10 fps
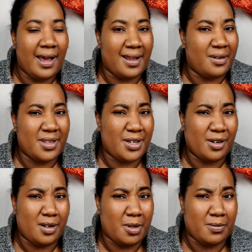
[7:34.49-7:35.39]
I don't think you're
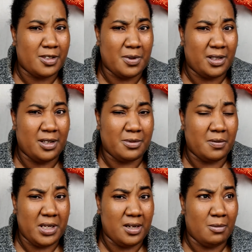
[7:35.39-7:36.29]
going to be able to build it up to
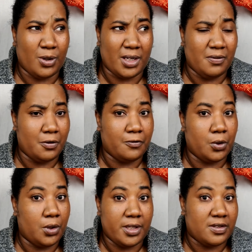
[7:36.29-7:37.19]
medium or even
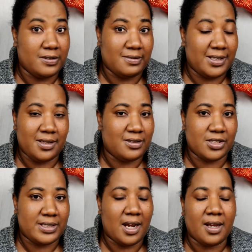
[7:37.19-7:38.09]
full. It's
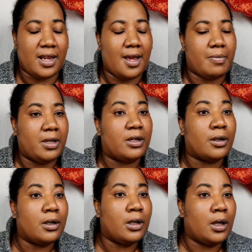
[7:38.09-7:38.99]
just not going to happen here.